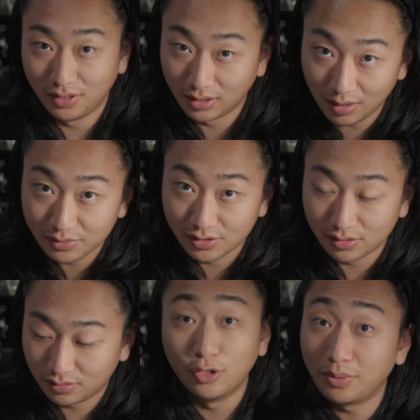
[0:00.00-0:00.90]
on
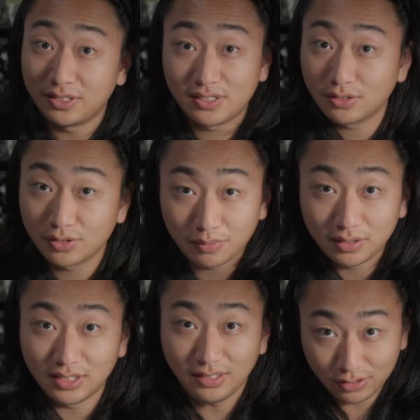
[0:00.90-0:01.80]
Amazon. Nobody sells them on
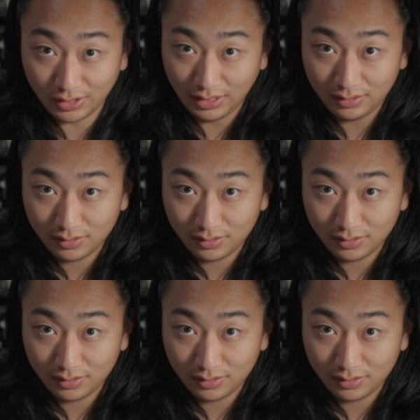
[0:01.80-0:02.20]
the internet.